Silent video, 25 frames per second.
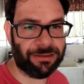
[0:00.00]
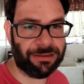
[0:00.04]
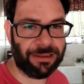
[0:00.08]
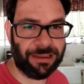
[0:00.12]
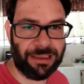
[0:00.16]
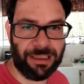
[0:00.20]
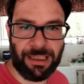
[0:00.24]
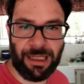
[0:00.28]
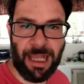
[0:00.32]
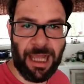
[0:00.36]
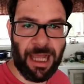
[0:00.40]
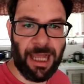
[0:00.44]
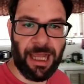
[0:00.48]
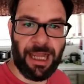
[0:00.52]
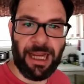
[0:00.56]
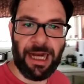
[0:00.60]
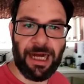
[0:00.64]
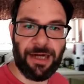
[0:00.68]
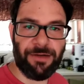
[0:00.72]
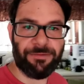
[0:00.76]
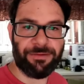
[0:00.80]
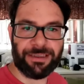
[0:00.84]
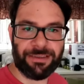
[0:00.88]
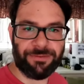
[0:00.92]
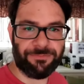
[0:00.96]
about today.
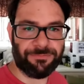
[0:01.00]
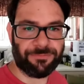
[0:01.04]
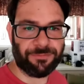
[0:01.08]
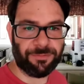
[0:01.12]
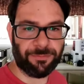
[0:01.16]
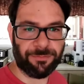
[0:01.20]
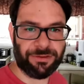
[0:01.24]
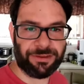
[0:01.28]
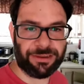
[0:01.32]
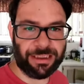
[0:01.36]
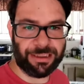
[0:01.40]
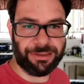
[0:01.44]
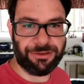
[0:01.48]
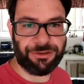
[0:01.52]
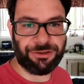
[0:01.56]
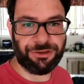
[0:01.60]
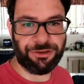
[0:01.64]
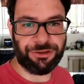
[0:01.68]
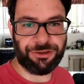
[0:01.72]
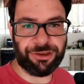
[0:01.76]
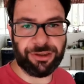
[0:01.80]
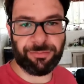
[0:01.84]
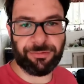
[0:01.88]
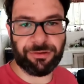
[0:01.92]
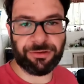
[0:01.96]
Everything from
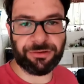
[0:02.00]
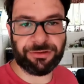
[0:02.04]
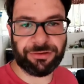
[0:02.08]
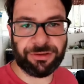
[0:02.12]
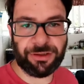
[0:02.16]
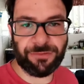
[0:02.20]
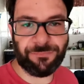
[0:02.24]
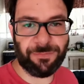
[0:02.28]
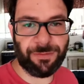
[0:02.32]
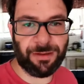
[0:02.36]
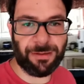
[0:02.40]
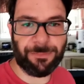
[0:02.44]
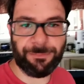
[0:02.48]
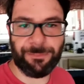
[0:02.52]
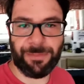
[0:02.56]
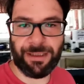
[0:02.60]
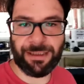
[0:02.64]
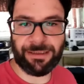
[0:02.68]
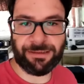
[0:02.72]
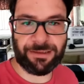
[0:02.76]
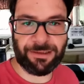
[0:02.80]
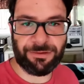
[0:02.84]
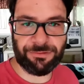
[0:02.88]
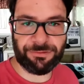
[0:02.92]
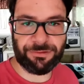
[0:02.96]
censorship to stuff
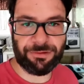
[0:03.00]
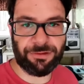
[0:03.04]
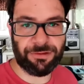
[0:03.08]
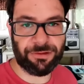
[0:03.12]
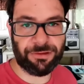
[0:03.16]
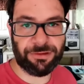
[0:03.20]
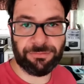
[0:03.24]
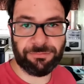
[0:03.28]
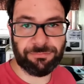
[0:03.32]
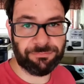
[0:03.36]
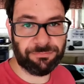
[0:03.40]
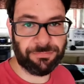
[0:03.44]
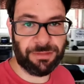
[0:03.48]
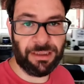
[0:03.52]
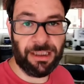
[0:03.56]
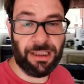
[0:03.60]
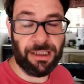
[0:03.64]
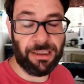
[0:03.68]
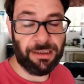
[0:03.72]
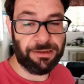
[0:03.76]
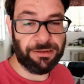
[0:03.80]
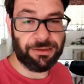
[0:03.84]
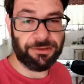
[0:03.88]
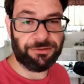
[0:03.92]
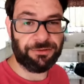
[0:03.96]
about Mexico to
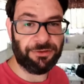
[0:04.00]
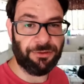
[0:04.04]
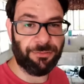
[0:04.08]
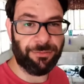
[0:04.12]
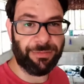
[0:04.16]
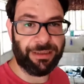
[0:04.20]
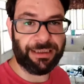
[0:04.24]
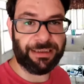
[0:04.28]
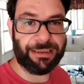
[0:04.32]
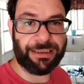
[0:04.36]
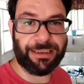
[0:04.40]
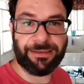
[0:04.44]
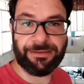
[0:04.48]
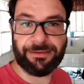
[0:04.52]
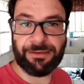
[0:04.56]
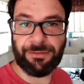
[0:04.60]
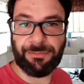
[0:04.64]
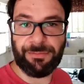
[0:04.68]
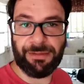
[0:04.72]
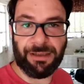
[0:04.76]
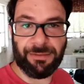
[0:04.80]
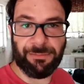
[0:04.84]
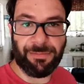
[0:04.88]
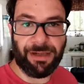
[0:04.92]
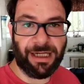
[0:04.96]
just so many
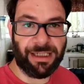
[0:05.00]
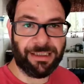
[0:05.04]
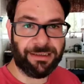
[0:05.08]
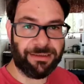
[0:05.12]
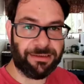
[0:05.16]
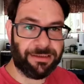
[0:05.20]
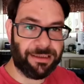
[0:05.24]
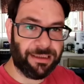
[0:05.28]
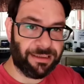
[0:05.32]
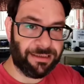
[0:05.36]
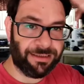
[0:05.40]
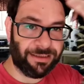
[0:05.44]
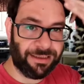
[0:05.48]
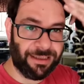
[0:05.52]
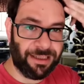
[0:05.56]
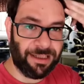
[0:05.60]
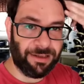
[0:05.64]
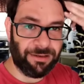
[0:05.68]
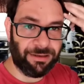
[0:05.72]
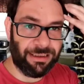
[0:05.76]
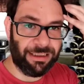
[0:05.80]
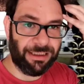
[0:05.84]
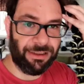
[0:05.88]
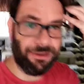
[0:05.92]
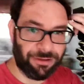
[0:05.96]
things on my mind. And
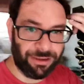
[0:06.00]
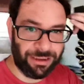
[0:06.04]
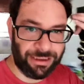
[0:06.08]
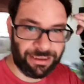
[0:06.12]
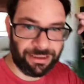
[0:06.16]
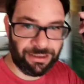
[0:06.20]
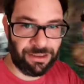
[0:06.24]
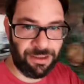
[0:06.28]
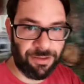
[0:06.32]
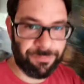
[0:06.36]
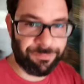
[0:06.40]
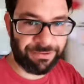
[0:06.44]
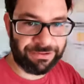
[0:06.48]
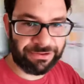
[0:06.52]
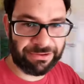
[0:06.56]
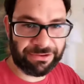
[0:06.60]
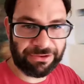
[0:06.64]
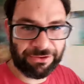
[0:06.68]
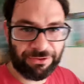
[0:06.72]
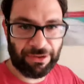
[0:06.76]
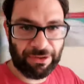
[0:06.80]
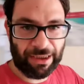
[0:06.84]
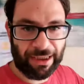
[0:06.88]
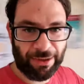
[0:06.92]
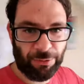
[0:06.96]
literally up
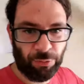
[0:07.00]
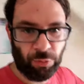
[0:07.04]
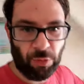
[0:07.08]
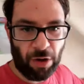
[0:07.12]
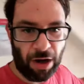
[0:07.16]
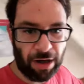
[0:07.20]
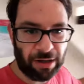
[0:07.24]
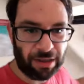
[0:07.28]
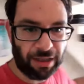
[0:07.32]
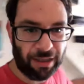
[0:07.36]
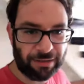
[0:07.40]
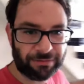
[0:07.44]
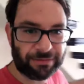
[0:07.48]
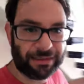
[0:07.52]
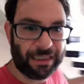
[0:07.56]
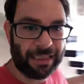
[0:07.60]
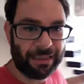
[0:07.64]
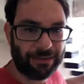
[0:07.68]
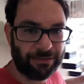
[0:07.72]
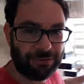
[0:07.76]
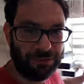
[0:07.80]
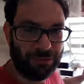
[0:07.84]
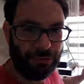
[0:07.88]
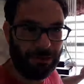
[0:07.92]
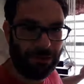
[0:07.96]
until I walk
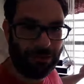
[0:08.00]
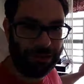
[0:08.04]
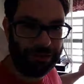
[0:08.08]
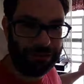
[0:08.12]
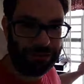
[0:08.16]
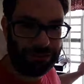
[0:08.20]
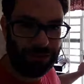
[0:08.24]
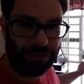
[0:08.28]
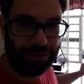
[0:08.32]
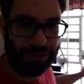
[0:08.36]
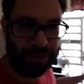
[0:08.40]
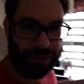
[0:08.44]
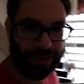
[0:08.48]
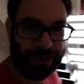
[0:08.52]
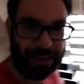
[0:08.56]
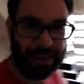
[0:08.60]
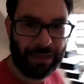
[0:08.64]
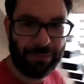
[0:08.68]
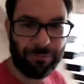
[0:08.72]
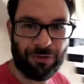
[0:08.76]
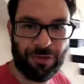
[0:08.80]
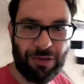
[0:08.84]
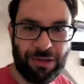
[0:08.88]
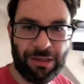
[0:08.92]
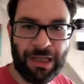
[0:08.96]
out that door and turn the
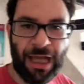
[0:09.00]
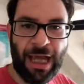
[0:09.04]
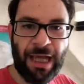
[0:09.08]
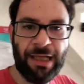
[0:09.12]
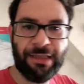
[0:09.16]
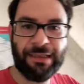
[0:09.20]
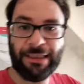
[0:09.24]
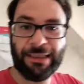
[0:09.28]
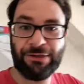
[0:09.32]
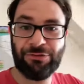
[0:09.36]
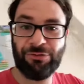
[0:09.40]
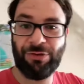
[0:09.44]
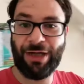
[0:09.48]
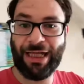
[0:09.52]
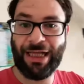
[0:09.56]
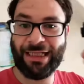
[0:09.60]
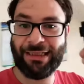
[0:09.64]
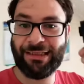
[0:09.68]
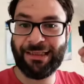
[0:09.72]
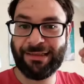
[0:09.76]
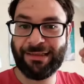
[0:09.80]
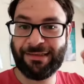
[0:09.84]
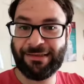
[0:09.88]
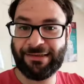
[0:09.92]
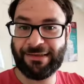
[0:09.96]
camera on, that's when
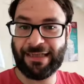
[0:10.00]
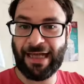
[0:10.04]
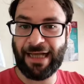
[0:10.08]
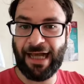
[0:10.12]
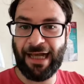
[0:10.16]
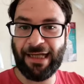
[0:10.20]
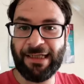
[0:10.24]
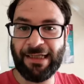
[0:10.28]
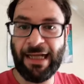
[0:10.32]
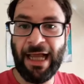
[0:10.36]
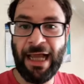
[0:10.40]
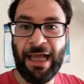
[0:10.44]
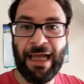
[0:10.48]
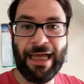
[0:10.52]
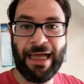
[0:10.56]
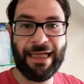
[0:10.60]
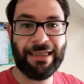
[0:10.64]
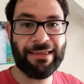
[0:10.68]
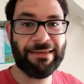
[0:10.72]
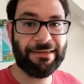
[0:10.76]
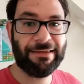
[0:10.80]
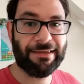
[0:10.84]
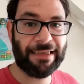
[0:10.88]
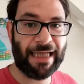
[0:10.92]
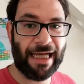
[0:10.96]
I decide
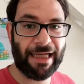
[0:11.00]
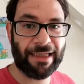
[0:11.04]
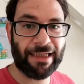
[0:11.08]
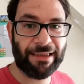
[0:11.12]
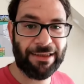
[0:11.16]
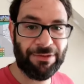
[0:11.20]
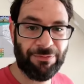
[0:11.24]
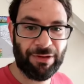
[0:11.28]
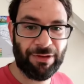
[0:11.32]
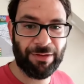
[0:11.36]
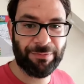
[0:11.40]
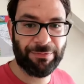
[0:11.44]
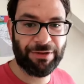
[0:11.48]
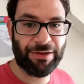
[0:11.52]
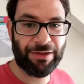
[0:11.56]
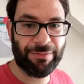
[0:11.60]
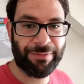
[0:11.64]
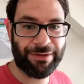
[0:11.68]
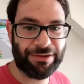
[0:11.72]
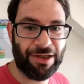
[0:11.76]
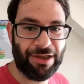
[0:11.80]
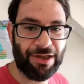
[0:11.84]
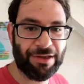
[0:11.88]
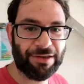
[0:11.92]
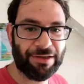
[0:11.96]
exactly what
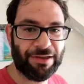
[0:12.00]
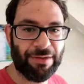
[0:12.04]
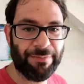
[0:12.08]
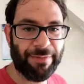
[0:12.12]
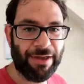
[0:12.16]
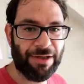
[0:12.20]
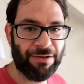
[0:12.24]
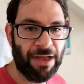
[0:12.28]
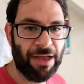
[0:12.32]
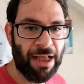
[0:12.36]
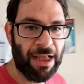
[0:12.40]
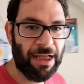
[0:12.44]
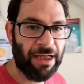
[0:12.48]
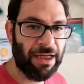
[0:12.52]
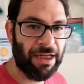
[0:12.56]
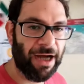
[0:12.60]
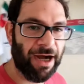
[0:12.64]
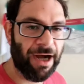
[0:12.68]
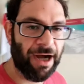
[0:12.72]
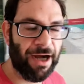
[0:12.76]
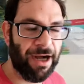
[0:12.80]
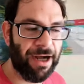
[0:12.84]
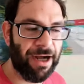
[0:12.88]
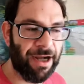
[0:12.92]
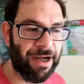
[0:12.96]
I'm going to be talking about.
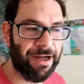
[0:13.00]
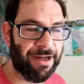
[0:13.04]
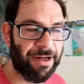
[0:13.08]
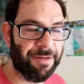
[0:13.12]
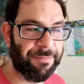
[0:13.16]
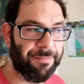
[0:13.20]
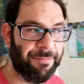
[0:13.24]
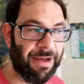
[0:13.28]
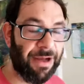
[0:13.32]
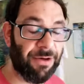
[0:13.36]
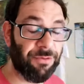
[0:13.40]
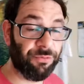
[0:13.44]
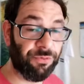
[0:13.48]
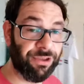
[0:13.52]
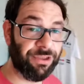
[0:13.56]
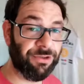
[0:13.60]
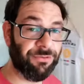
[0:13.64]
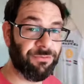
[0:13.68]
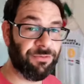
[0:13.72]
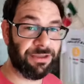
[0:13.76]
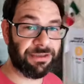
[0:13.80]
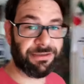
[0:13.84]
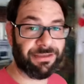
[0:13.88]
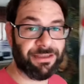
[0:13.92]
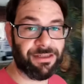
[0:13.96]
I
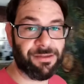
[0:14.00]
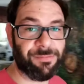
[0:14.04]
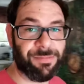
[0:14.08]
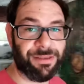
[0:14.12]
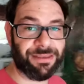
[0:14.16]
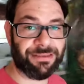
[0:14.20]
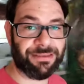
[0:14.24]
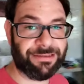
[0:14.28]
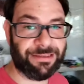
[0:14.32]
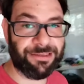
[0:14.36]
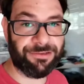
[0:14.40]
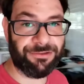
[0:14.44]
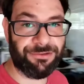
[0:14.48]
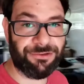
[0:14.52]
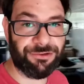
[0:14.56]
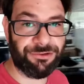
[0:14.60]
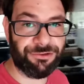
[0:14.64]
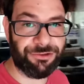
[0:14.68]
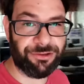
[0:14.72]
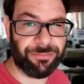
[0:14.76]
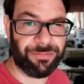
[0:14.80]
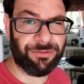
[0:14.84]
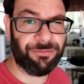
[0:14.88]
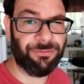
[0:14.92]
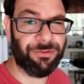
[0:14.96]
really want to talk about
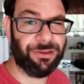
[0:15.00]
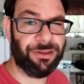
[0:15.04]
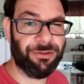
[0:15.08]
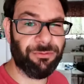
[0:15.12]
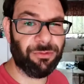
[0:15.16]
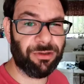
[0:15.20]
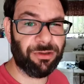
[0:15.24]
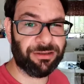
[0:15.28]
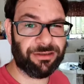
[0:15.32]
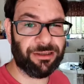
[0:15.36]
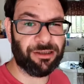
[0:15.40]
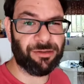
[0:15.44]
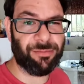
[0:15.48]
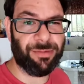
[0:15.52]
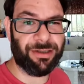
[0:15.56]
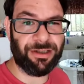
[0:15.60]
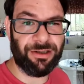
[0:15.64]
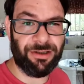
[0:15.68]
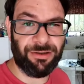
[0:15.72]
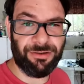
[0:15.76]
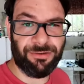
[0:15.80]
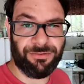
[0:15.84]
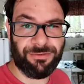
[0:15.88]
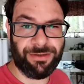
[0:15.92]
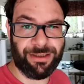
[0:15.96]
censorship. I really want
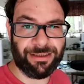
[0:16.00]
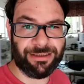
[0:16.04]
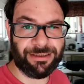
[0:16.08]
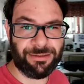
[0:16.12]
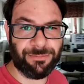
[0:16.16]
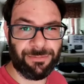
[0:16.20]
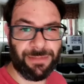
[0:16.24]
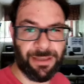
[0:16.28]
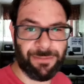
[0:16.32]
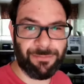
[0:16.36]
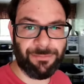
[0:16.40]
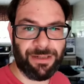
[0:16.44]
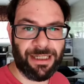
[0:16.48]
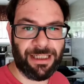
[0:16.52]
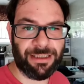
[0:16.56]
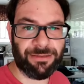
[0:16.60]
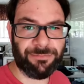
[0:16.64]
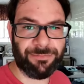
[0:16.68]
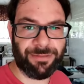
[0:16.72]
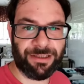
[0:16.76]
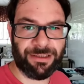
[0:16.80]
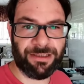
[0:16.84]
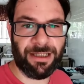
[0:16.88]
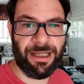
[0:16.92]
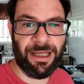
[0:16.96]
to talk about other things on my
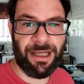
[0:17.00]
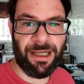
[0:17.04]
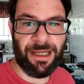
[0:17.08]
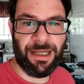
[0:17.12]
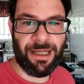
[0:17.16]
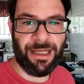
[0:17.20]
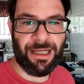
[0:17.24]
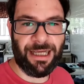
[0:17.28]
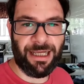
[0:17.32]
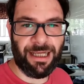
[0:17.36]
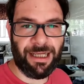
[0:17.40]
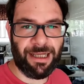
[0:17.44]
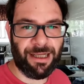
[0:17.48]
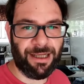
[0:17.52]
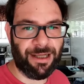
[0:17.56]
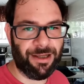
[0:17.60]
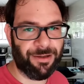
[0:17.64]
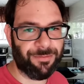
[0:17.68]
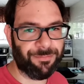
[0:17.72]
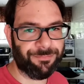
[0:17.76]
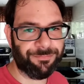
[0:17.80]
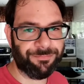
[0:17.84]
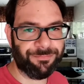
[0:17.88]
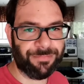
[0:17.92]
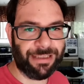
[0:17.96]
mind, but
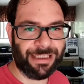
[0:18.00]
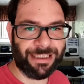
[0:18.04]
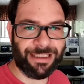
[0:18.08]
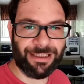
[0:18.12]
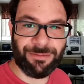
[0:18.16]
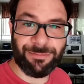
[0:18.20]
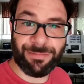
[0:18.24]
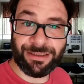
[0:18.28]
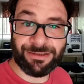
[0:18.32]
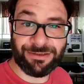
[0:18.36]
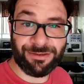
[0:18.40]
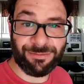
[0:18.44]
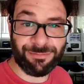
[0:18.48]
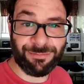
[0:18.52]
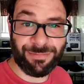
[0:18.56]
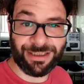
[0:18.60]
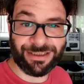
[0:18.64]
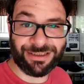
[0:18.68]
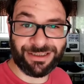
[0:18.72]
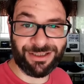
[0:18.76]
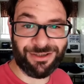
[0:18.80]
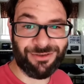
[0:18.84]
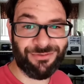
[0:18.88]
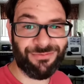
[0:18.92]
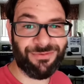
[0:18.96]
I gotta make
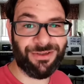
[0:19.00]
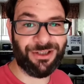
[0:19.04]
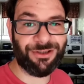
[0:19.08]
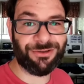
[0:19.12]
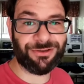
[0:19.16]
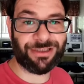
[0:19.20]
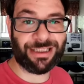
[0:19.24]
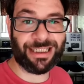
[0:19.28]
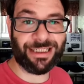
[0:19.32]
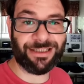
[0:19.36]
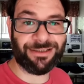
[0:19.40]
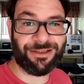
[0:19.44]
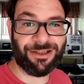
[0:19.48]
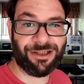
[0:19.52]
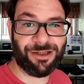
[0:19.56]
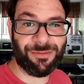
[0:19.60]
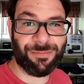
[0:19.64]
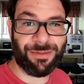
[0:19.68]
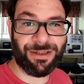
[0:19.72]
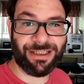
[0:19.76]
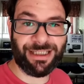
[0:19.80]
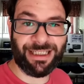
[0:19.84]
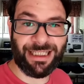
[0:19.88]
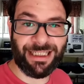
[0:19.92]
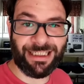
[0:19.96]
some Mexico videos. I
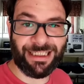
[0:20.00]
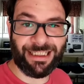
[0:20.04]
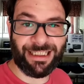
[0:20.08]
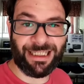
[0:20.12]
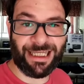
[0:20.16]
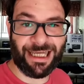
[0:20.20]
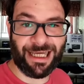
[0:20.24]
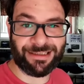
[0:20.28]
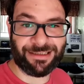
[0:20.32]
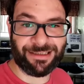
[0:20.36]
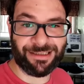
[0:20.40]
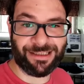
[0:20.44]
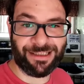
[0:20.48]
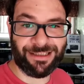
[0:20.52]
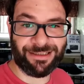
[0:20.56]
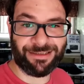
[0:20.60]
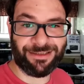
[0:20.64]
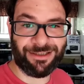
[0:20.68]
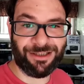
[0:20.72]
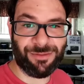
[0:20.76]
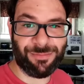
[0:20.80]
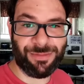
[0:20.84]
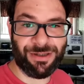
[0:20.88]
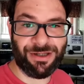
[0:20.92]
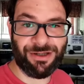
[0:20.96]
gotta talk about kitty
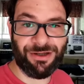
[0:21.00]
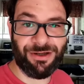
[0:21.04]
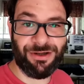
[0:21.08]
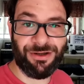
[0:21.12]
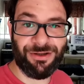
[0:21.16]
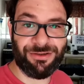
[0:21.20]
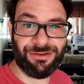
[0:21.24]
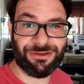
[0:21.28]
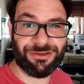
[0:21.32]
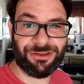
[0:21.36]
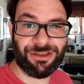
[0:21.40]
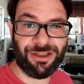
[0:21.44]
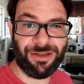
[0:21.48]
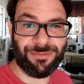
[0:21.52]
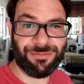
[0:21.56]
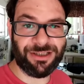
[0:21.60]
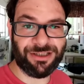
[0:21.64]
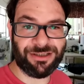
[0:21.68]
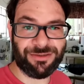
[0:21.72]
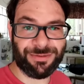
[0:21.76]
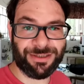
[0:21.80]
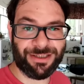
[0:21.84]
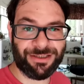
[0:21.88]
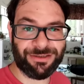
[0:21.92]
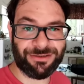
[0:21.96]
cats. I gotta talk about other
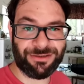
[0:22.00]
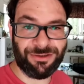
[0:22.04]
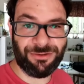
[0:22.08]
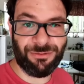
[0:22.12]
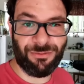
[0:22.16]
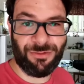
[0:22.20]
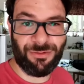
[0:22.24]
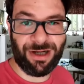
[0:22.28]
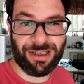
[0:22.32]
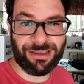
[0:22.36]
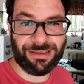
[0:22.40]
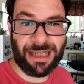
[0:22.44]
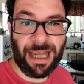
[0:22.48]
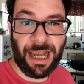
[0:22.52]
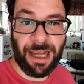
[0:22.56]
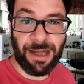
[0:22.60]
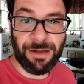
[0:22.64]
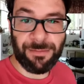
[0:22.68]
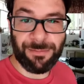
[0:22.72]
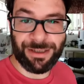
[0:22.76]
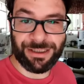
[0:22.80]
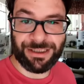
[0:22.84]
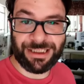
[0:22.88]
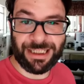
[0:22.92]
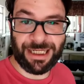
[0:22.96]
subjects because
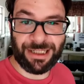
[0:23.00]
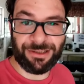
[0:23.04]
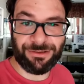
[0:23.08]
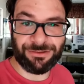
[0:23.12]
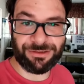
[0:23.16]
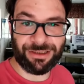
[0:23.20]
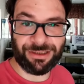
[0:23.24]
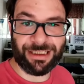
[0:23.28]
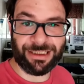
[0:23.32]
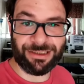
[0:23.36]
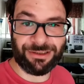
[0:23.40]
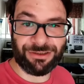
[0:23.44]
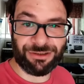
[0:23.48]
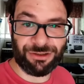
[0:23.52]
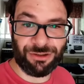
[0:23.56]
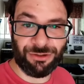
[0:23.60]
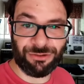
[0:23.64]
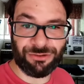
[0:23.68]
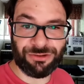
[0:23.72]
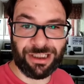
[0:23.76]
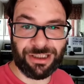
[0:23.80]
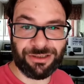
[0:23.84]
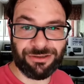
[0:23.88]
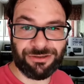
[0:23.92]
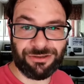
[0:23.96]
otherwise my channel's gonna
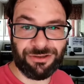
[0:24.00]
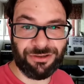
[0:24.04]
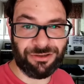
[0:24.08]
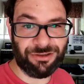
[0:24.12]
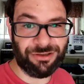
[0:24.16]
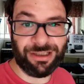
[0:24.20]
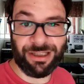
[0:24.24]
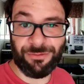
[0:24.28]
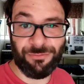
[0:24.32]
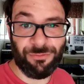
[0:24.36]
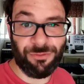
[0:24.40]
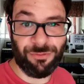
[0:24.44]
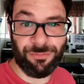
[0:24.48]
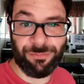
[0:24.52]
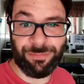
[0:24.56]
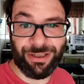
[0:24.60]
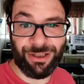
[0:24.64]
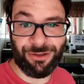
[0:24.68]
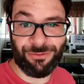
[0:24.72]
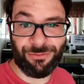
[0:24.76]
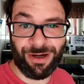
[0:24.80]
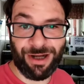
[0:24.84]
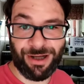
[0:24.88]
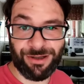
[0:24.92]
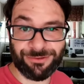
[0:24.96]
get so censored it
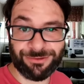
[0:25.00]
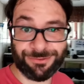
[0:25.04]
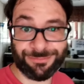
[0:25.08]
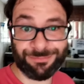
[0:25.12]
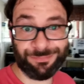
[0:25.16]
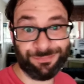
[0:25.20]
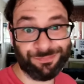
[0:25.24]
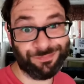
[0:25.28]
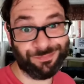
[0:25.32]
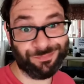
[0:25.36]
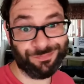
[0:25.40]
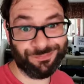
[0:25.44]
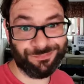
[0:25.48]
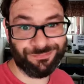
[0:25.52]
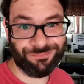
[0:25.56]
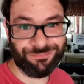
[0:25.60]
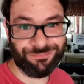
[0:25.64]
won't be around.